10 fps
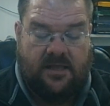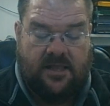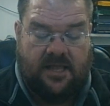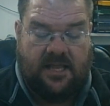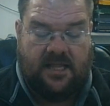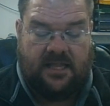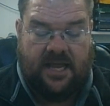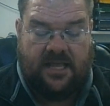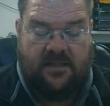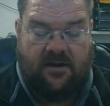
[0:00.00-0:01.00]
Then they
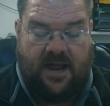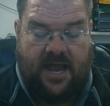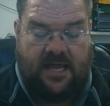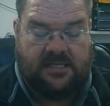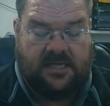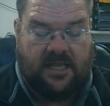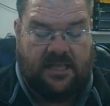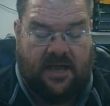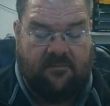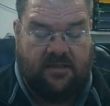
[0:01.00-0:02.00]
laid their hands on
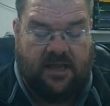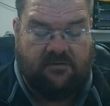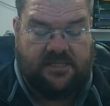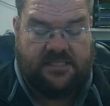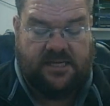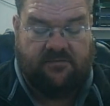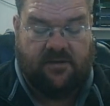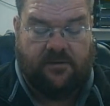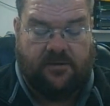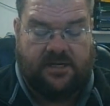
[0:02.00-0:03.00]
them, and they received
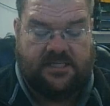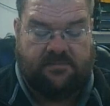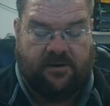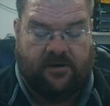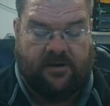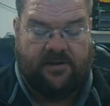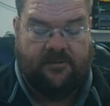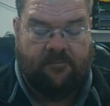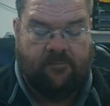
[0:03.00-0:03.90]
the Holy Spirit.